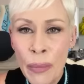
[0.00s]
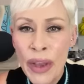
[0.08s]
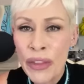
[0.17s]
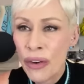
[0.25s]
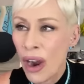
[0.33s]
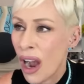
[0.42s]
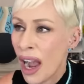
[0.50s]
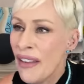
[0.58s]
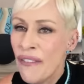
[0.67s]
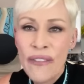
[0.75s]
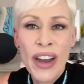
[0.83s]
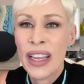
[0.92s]
whether
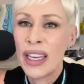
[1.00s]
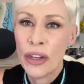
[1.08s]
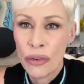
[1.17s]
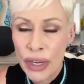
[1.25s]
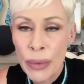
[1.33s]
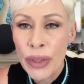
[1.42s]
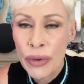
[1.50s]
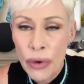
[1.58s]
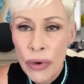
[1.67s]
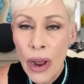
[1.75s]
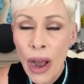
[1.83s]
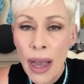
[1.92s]
I fucking agree with
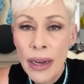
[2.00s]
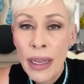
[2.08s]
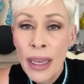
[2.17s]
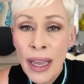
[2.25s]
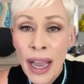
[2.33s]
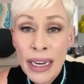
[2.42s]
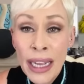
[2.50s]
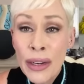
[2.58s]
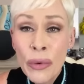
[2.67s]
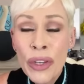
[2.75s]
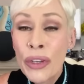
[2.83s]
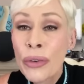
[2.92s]
her or not. And I
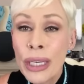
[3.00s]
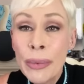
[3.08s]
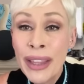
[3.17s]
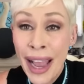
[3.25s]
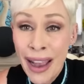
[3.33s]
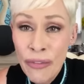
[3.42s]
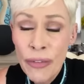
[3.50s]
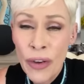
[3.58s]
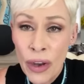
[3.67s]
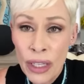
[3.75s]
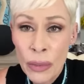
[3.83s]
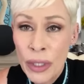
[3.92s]
don't agree with half of
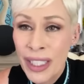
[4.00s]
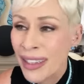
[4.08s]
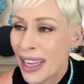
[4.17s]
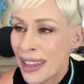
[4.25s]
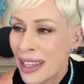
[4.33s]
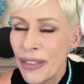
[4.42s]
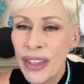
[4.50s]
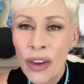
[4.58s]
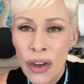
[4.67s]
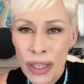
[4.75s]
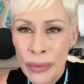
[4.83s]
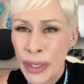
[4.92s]
Hollywood, and I live in
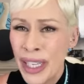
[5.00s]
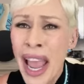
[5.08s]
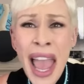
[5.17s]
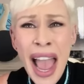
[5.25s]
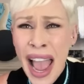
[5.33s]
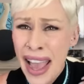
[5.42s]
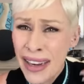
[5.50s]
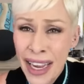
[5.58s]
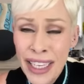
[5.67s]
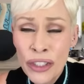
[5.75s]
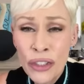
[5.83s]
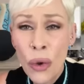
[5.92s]
Hollywood, and
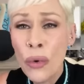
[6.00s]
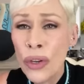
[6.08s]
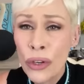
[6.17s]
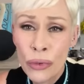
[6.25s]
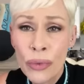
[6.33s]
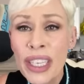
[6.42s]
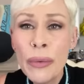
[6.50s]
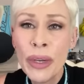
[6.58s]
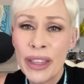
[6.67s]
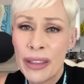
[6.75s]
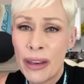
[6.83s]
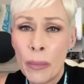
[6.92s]
I don't agree
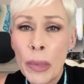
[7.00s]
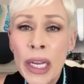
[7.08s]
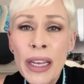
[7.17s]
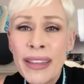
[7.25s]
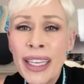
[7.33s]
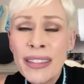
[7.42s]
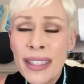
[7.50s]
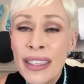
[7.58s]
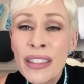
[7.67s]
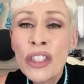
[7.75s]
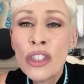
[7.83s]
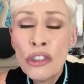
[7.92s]
with them. They say
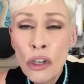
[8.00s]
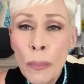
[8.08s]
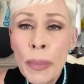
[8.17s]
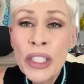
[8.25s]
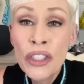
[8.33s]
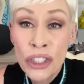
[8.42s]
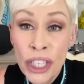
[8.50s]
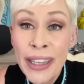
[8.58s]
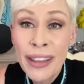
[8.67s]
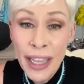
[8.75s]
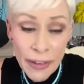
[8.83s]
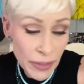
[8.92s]
stupid
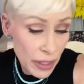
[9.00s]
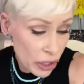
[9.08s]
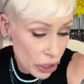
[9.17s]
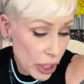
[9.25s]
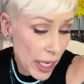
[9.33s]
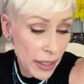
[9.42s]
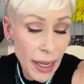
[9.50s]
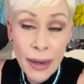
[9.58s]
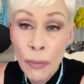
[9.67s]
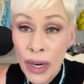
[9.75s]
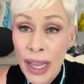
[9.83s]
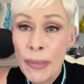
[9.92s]
shit, leftist shit.
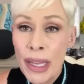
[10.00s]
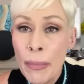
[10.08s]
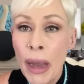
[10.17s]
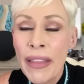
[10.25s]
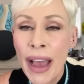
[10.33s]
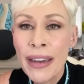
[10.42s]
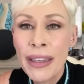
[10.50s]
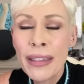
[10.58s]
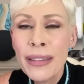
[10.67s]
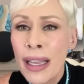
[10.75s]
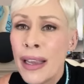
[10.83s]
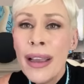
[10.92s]
And what I mean by that
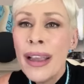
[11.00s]
is